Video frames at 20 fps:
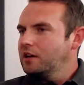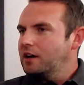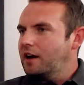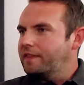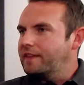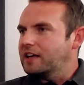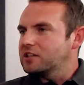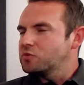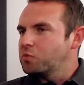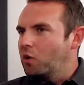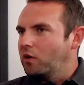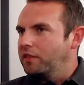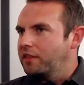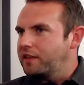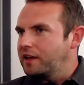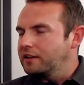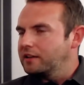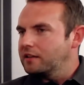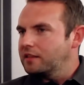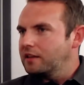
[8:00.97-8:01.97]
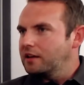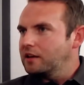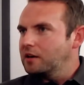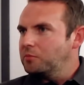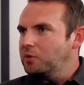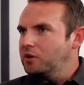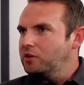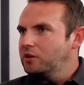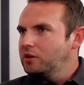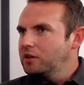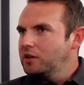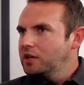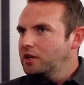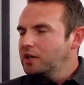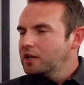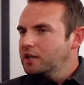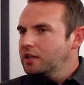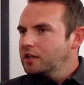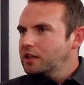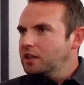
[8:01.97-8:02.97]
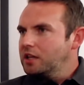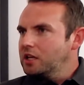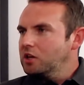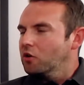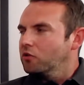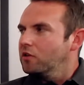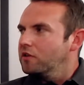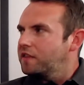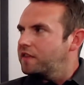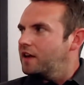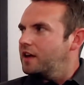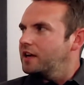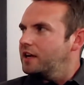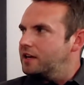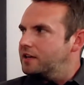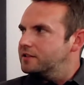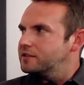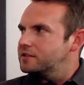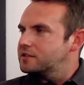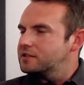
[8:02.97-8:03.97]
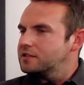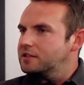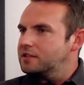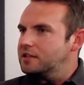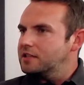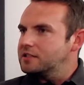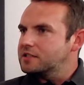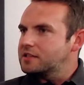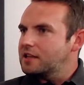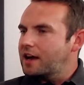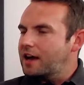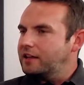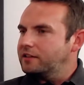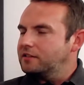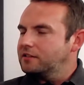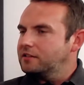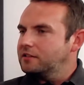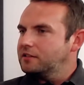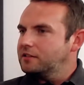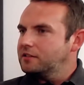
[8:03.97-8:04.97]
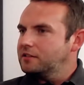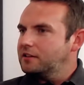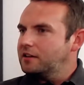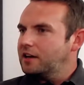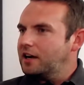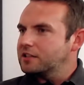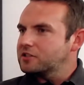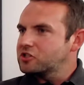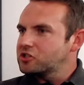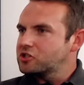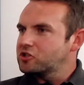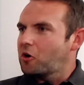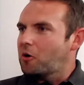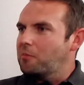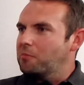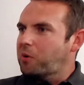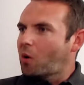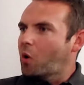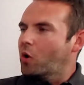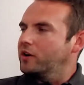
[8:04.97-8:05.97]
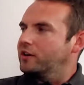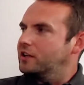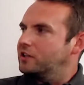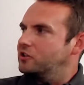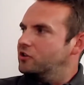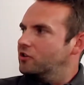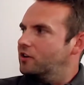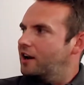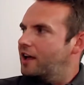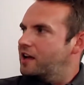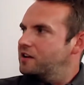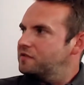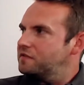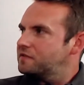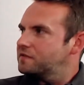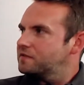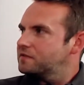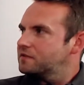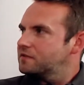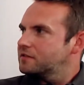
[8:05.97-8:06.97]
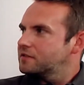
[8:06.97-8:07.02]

And that's one thing to think about. The other thing is that at some point in your life,